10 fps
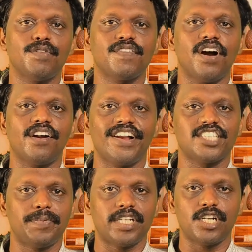of color
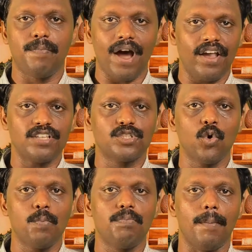exhibited by a
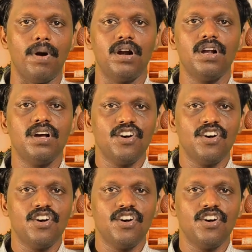soap bubble